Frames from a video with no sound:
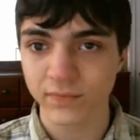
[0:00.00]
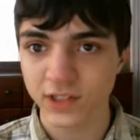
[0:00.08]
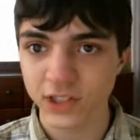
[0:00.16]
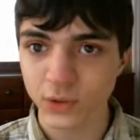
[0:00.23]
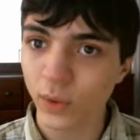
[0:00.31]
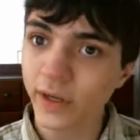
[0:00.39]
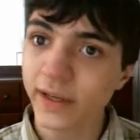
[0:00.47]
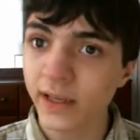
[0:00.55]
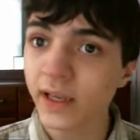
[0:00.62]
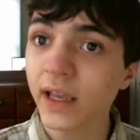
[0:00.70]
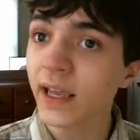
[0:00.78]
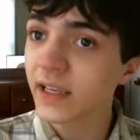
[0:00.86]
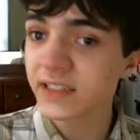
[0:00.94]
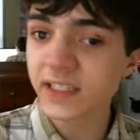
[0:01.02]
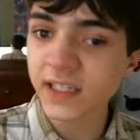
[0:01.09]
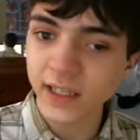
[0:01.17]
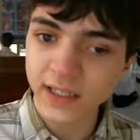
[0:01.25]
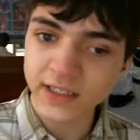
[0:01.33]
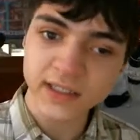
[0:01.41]
So what
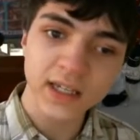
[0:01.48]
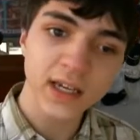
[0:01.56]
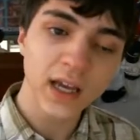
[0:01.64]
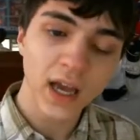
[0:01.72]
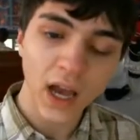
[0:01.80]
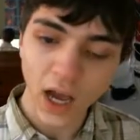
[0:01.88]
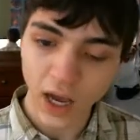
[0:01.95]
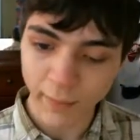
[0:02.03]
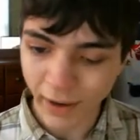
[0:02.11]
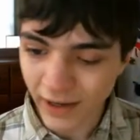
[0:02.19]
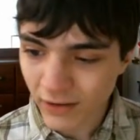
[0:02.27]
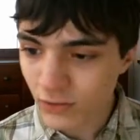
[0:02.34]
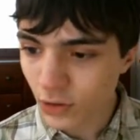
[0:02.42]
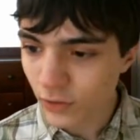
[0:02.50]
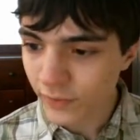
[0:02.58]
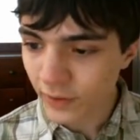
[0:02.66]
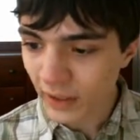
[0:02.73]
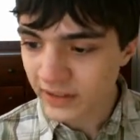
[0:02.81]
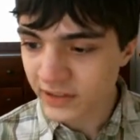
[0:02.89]
GetAsync is, I don't know if
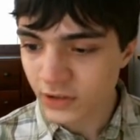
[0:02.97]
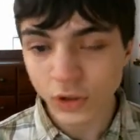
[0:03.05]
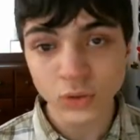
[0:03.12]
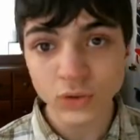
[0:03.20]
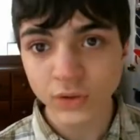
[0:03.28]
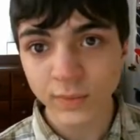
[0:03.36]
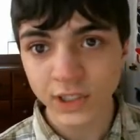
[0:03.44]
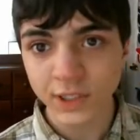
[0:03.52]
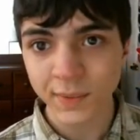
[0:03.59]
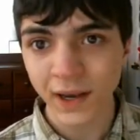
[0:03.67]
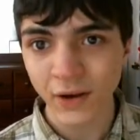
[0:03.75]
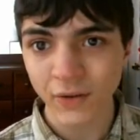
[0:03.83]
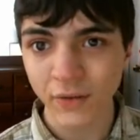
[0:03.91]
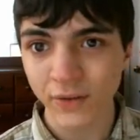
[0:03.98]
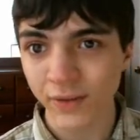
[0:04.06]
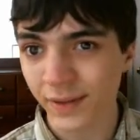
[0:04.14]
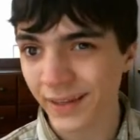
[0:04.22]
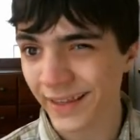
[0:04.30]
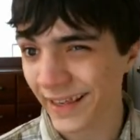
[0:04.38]
you guys know too much about
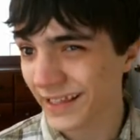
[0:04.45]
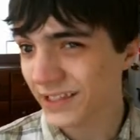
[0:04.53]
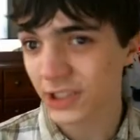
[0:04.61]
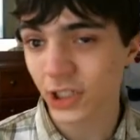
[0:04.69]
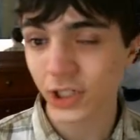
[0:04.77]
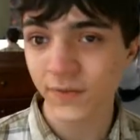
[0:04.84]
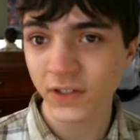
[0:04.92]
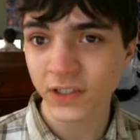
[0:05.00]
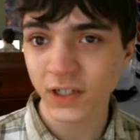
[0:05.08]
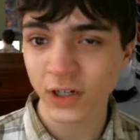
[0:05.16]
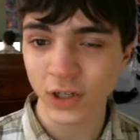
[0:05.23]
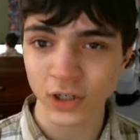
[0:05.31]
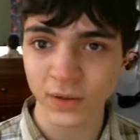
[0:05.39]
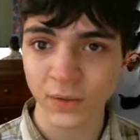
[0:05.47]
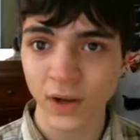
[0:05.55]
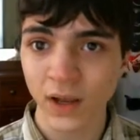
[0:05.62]
the Get service, or